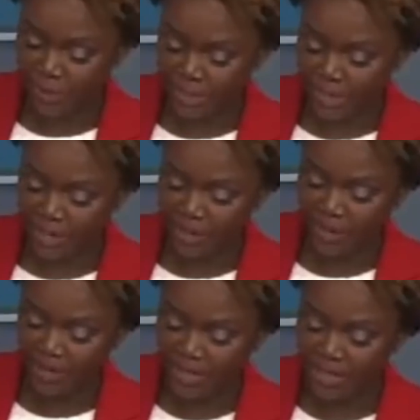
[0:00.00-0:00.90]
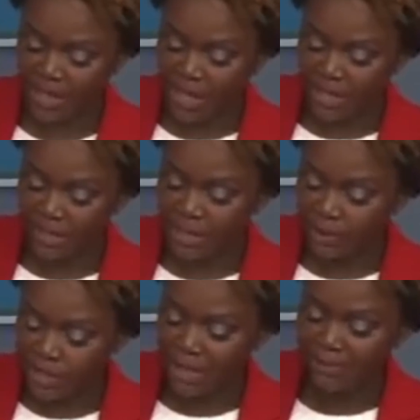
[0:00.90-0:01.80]
press accounts on this,
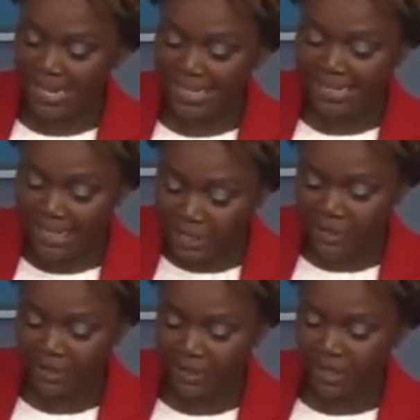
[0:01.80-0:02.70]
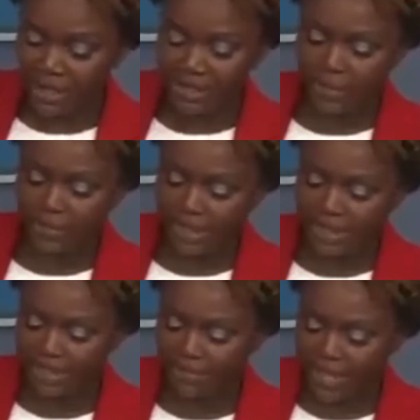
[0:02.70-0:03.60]
DOJ made clear to the
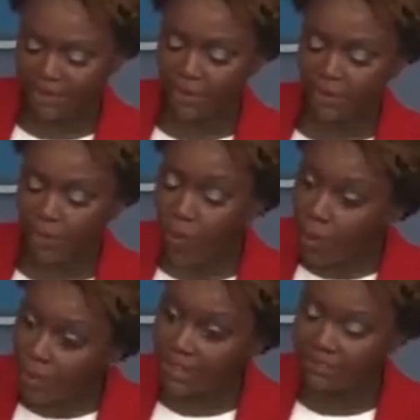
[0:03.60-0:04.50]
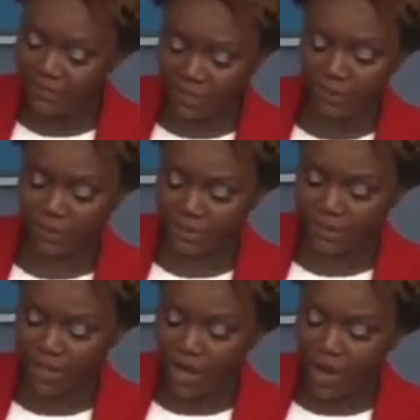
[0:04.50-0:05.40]
plaintiffs that the reported
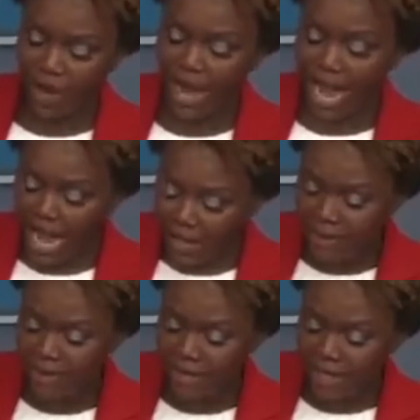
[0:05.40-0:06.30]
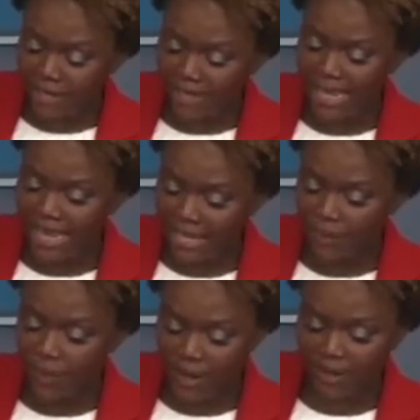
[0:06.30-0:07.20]
figures are higher than
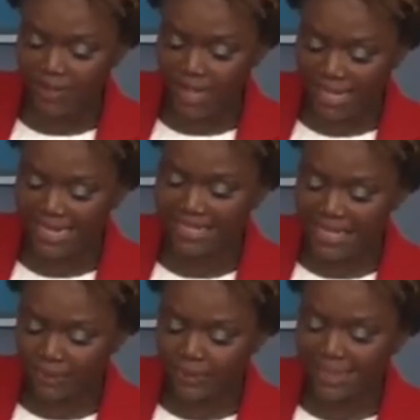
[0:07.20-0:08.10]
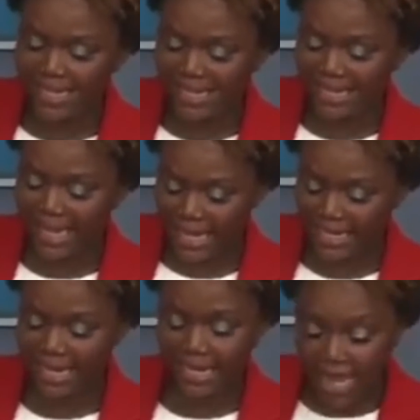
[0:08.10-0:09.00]
anywhere that a settlement can
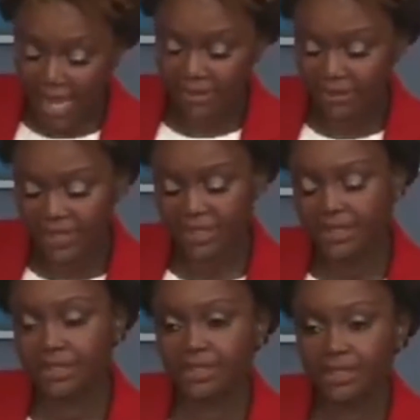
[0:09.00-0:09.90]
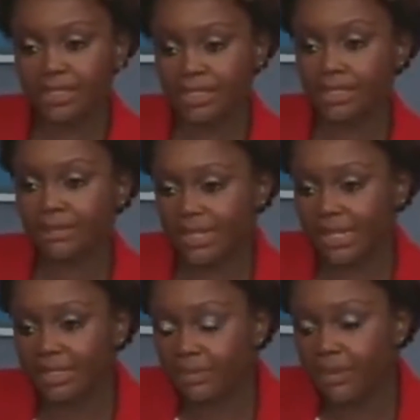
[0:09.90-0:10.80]
land. Again, this is something
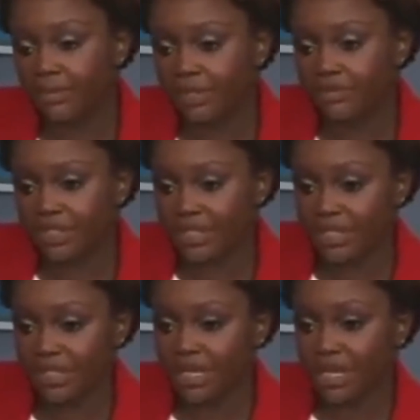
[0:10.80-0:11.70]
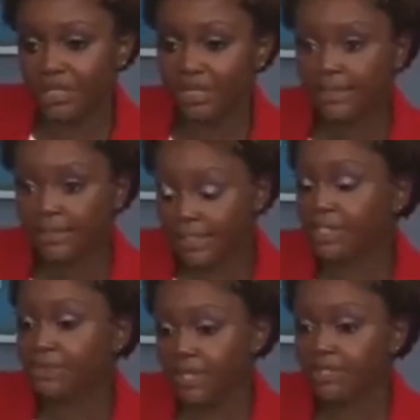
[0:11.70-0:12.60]
that the Department of Justice can
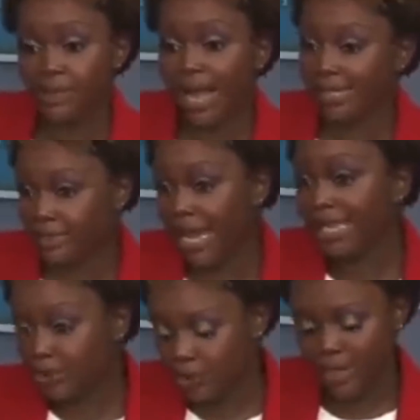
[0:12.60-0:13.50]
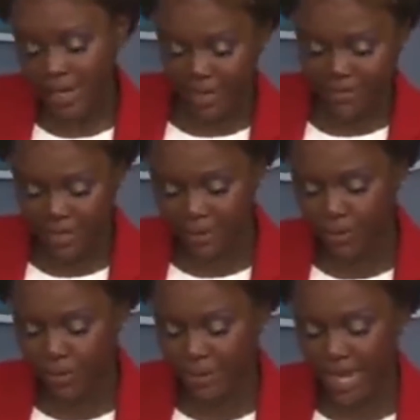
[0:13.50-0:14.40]
speak to. I do not have
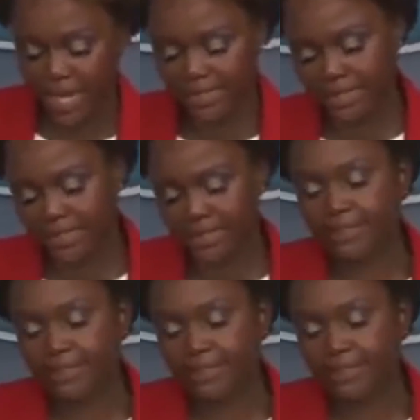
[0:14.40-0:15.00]
anything more to add to this.